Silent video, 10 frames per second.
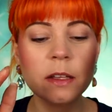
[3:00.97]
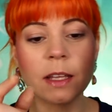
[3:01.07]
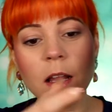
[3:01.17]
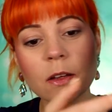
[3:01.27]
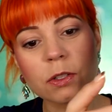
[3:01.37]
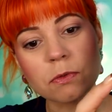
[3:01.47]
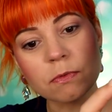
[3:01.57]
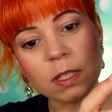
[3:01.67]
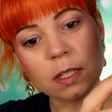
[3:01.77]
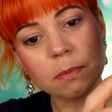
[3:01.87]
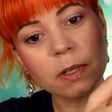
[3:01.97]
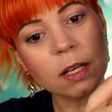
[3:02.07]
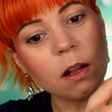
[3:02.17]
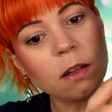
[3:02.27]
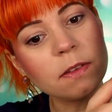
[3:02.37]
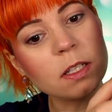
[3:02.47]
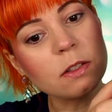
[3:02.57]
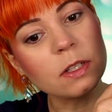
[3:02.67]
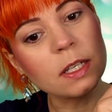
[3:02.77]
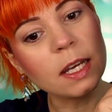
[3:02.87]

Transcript: That looks really pretty. All of these look